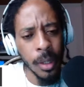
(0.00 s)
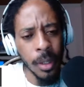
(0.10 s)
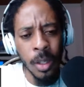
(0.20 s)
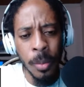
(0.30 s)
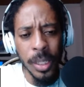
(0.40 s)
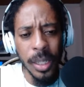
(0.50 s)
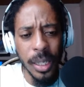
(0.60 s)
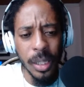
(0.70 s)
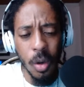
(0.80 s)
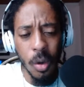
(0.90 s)
some of the
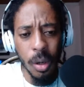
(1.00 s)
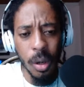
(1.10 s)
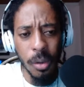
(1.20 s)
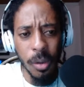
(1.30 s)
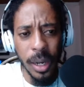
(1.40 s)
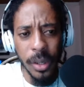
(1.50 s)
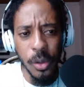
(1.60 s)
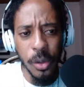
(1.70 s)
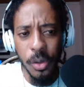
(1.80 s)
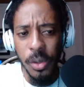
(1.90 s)
things going on around
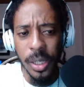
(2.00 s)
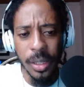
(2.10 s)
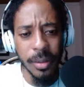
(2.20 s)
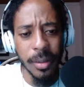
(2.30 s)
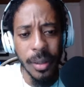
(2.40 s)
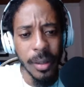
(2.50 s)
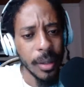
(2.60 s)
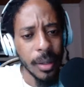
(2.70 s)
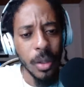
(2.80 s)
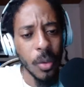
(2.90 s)
you.
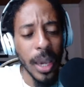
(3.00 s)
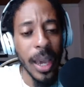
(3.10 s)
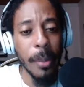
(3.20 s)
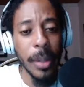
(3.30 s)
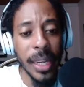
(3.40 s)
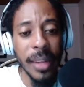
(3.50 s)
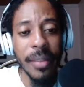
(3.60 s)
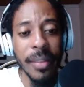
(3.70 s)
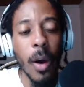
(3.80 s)
You can't believe that